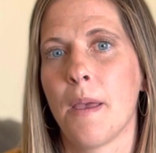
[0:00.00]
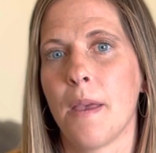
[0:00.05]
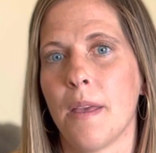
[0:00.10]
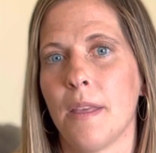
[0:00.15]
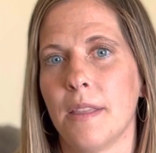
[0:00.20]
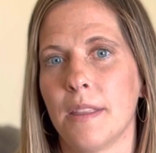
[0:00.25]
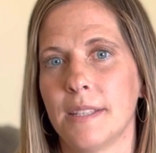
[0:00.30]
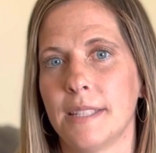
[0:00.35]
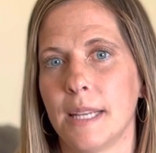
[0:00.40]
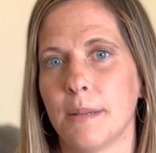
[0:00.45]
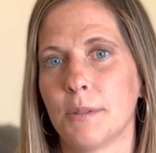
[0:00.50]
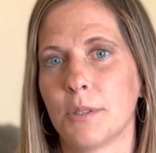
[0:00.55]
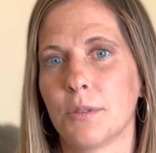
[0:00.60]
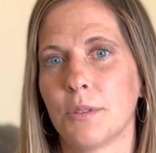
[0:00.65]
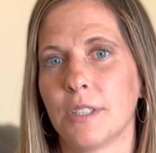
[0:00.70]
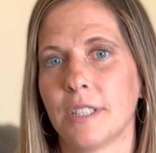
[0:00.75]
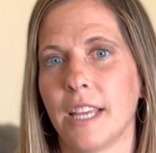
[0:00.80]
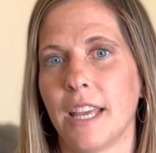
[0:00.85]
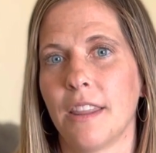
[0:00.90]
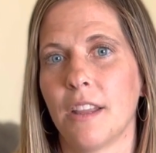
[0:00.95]
in the same
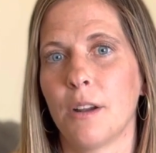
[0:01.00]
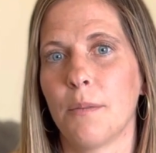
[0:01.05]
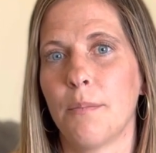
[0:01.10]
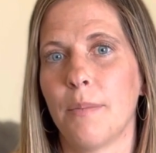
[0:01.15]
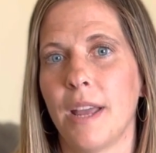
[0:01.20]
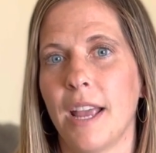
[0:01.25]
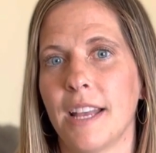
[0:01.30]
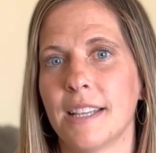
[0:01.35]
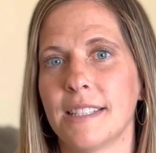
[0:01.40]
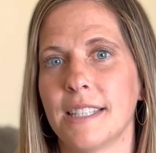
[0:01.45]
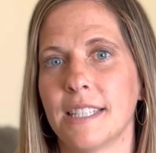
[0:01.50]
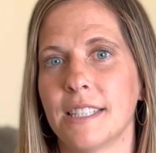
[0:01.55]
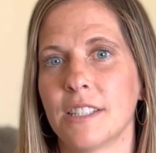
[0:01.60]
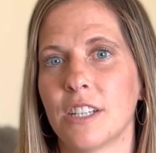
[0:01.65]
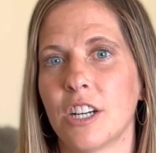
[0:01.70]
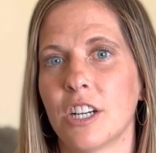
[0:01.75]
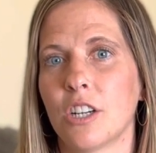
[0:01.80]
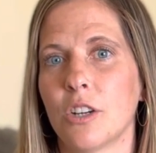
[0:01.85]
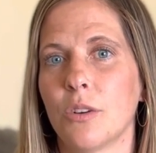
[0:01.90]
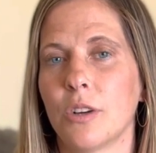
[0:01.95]
school together, but as they
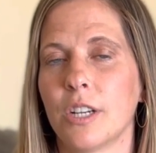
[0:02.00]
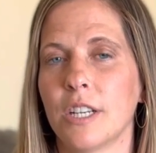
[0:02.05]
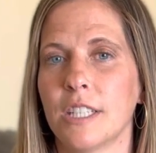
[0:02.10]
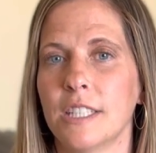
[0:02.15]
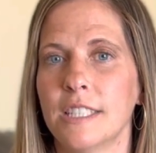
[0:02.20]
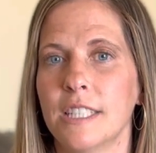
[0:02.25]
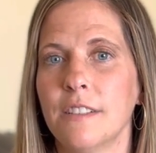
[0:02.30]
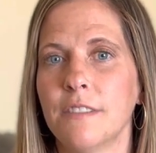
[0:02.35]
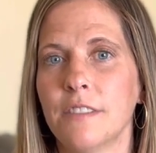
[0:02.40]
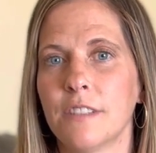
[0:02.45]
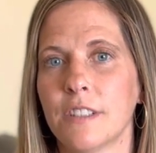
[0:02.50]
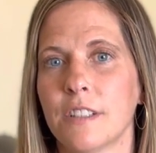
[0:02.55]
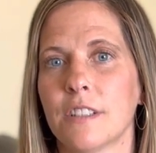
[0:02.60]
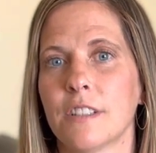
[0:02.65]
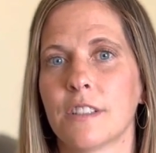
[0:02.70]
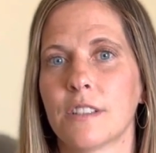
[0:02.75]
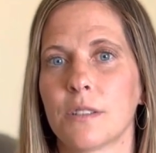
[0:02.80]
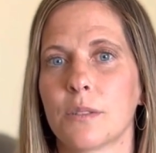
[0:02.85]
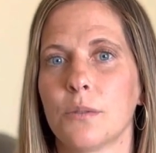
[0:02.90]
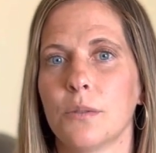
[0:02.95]
started going to
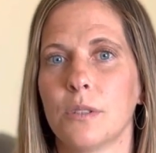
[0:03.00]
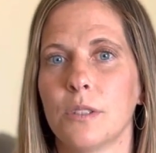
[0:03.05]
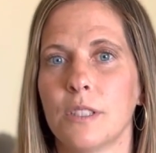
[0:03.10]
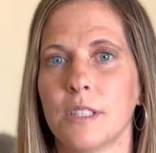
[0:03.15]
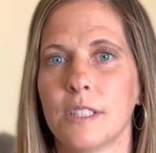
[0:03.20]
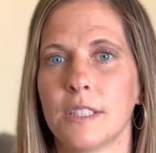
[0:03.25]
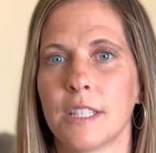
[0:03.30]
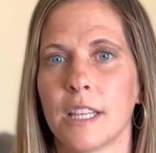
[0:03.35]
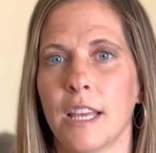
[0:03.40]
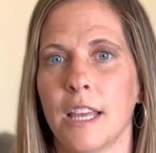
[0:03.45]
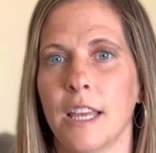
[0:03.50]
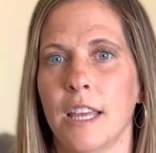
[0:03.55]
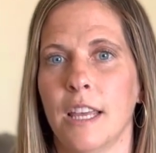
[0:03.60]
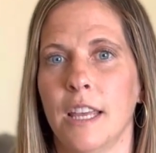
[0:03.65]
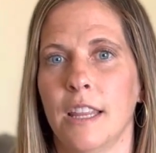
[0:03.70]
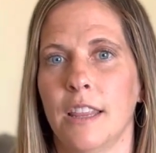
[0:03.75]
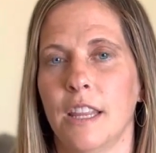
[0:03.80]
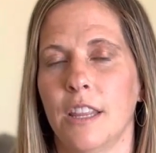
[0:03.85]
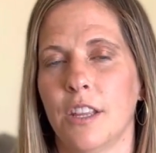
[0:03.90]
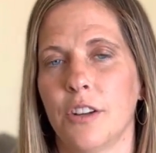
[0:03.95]
different schools,
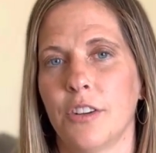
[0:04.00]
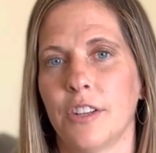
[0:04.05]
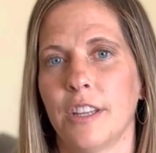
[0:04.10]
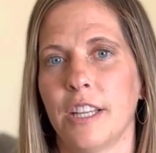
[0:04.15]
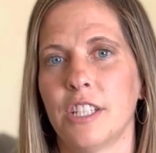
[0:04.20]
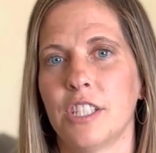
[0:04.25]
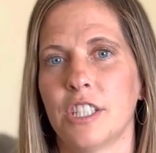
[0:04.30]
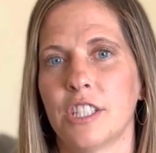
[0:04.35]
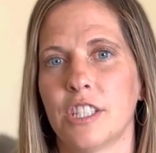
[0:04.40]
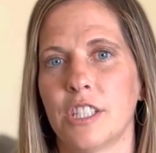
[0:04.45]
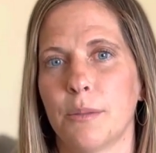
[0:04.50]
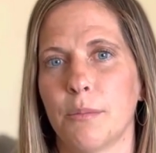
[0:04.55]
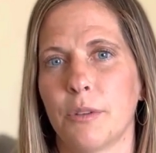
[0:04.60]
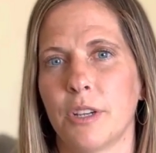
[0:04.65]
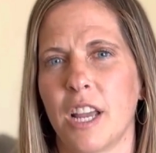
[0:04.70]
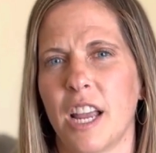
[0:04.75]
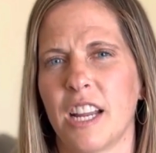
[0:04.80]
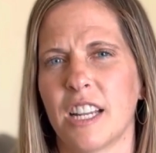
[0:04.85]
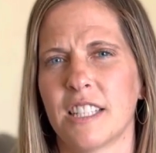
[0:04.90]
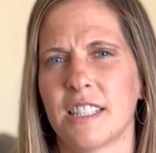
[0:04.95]
then their relationship would
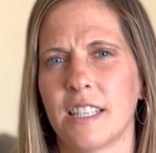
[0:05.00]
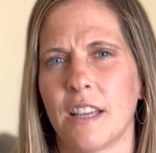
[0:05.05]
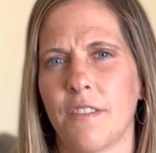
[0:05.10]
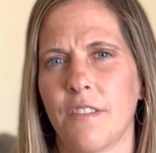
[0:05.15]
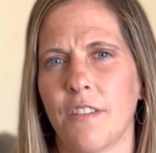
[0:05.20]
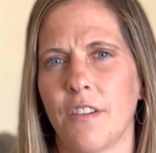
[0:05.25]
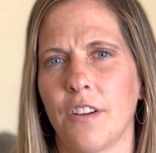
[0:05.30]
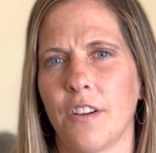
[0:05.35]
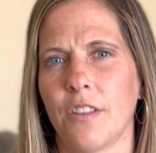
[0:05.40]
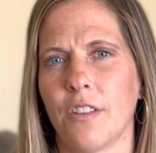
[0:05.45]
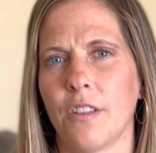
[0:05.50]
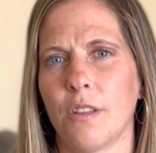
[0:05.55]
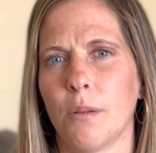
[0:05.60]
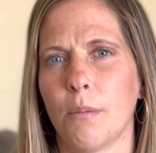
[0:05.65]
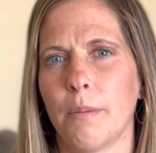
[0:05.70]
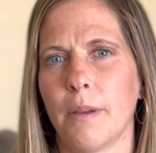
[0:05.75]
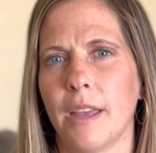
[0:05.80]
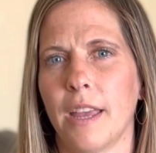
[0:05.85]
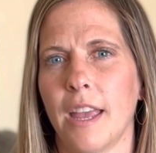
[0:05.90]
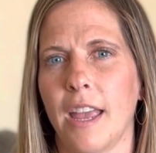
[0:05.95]
kind of suffer a little
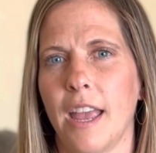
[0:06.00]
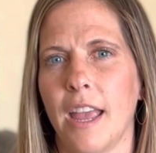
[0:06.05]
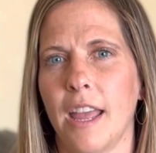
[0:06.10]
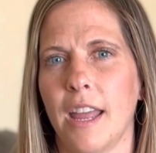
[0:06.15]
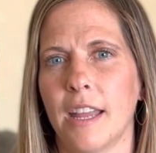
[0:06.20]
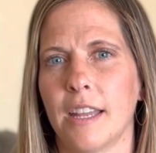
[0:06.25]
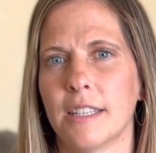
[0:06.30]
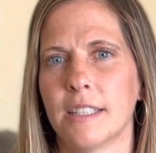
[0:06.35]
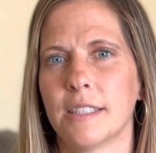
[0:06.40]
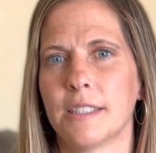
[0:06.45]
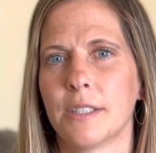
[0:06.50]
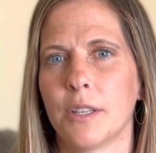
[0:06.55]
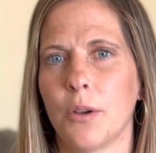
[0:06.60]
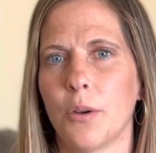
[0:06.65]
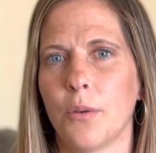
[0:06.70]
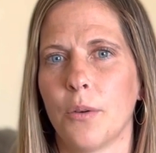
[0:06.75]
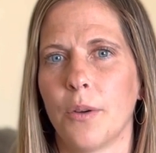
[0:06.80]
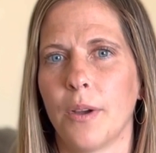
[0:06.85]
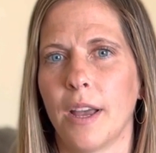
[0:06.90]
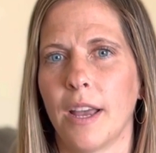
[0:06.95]
bit. And
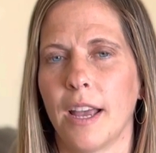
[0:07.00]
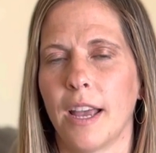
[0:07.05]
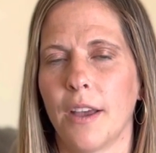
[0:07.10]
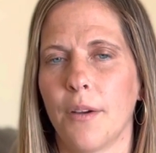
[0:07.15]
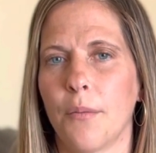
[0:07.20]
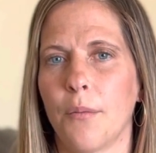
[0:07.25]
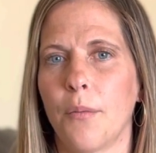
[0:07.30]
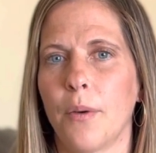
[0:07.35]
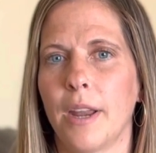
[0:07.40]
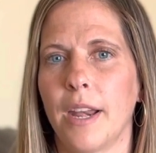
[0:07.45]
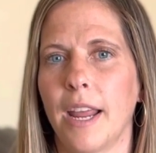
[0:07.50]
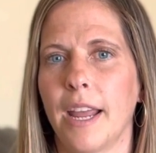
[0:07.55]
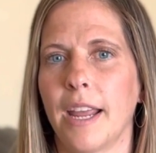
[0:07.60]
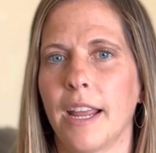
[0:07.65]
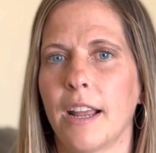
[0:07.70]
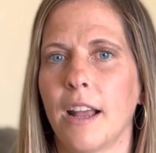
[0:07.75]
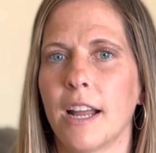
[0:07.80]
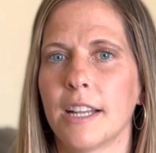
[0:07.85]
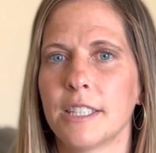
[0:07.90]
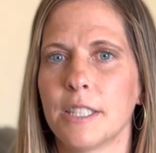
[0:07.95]
so when I
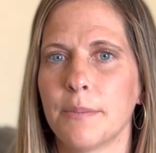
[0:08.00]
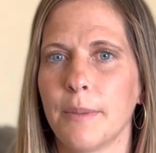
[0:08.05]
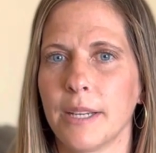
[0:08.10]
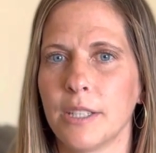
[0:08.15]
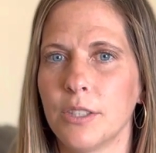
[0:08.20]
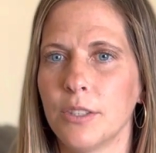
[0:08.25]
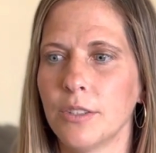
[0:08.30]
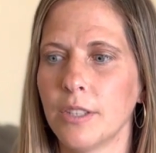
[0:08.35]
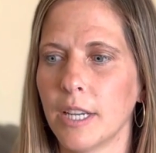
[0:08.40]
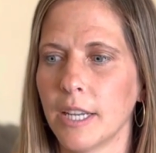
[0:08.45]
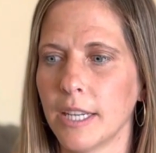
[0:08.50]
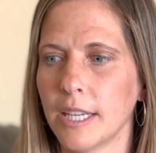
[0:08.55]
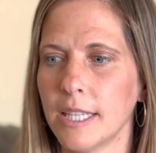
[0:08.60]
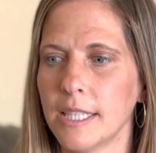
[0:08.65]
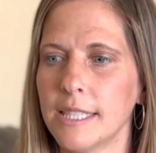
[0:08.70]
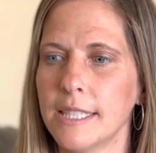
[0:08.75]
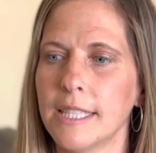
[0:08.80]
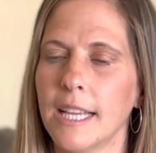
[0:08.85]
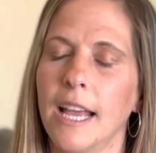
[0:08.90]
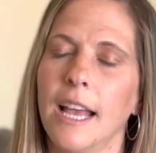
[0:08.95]
got to my 2
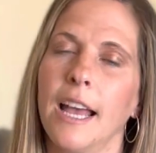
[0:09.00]
youngest